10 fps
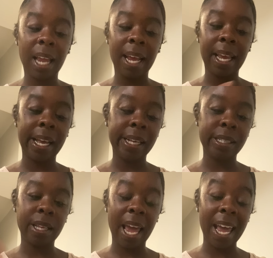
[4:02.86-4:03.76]
like
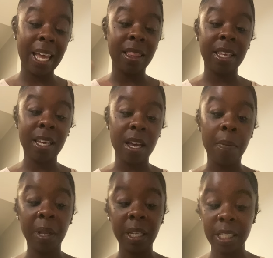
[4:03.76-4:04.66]
has had the
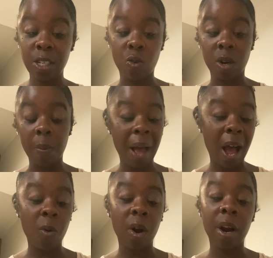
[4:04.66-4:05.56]
ability or the
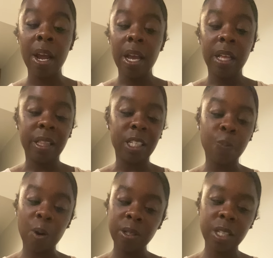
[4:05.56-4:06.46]
power. This
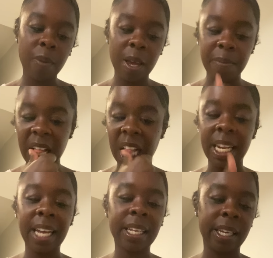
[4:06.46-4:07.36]
person may be
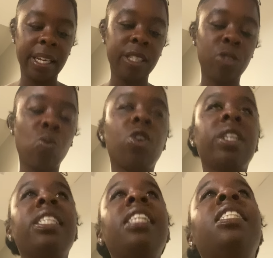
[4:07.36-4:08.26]
connected into
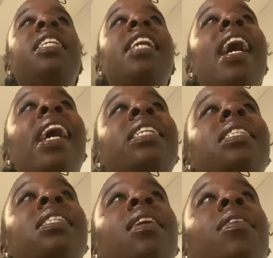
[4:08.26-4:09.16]
organization. Yes.